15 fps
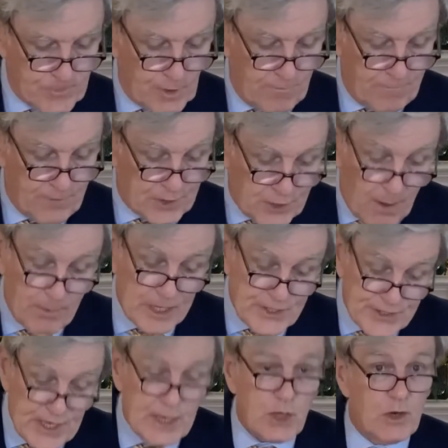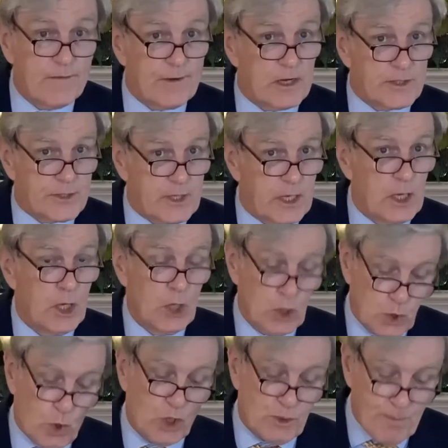For Dublin City University,
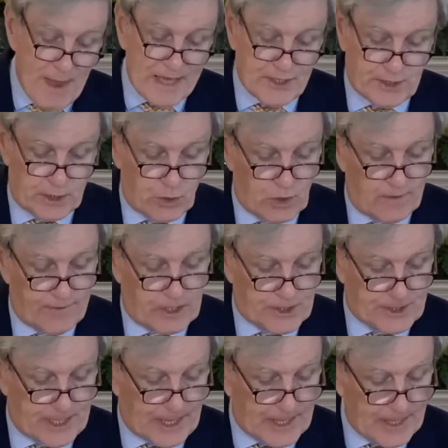George Mason University.